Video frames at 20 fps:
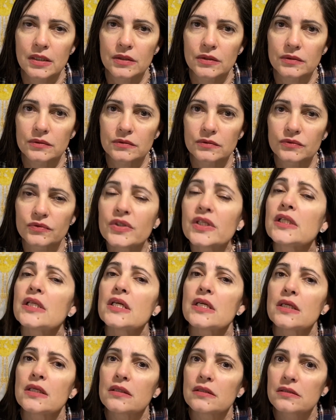
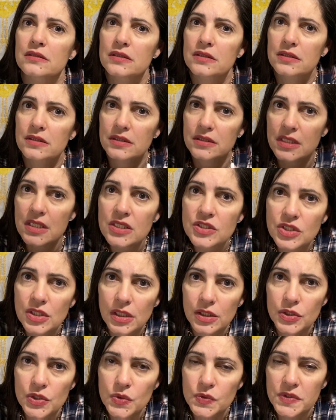really teaching a
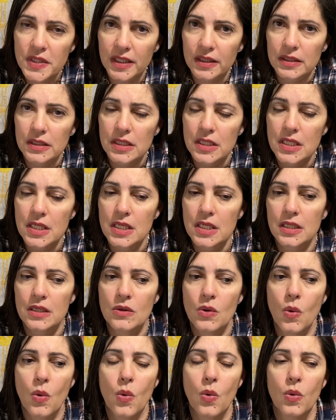new technique
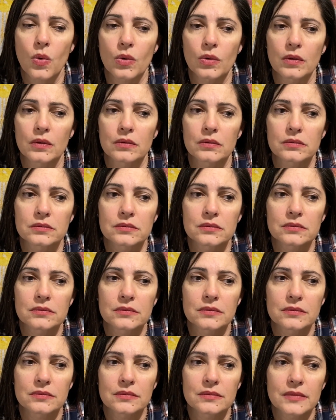or
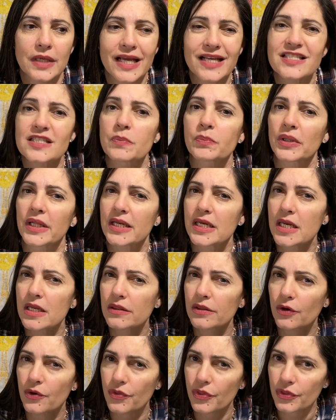explaining
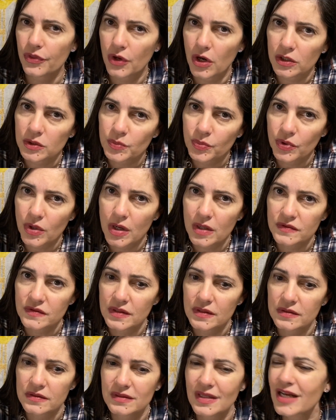their thought
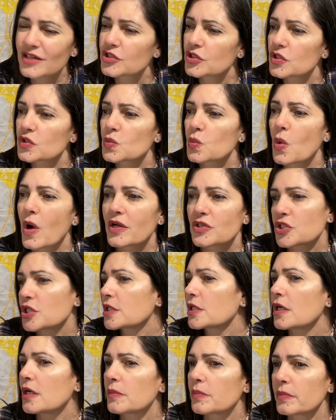process. Not just watching
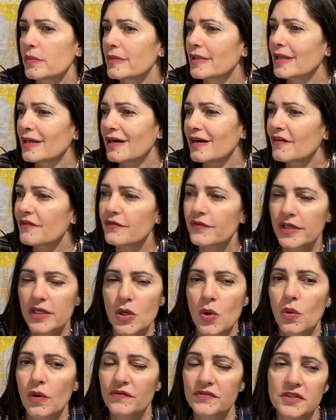a video
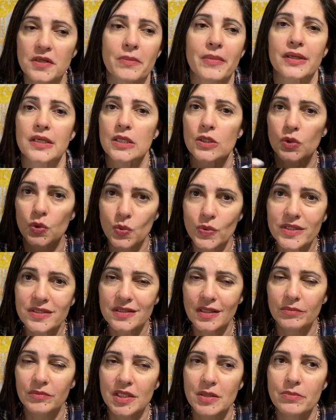of somebody doing
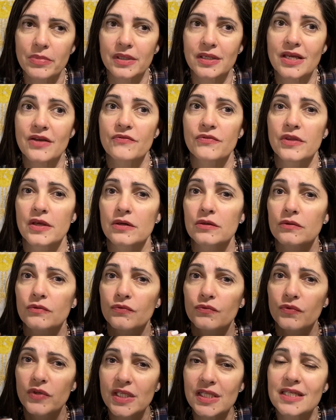something, but if they're
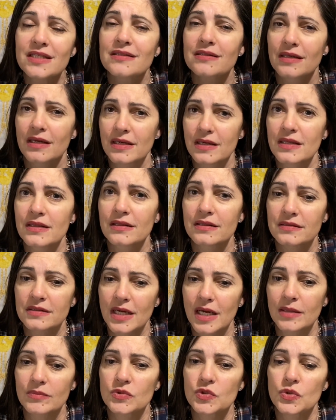really taking the
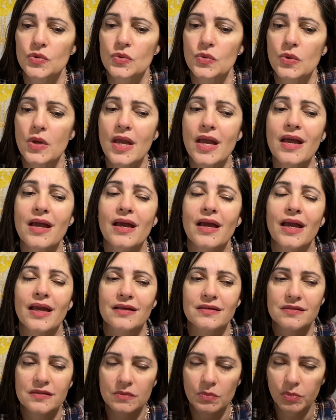time to
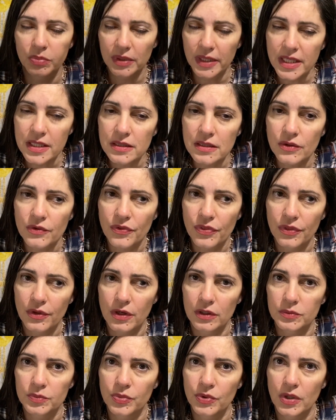explain their
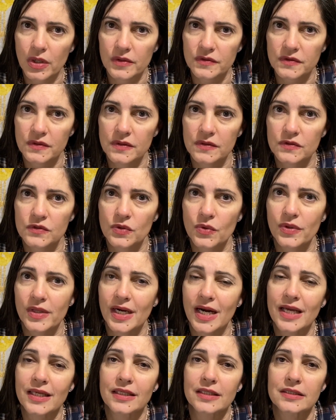thought process so that I
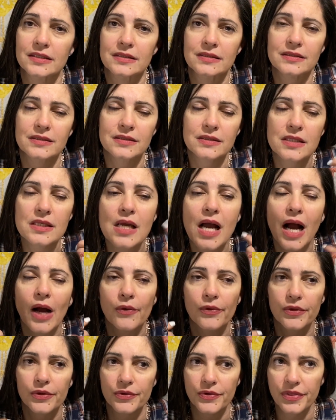can see how
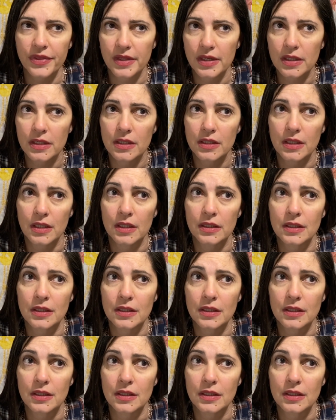they're thinking and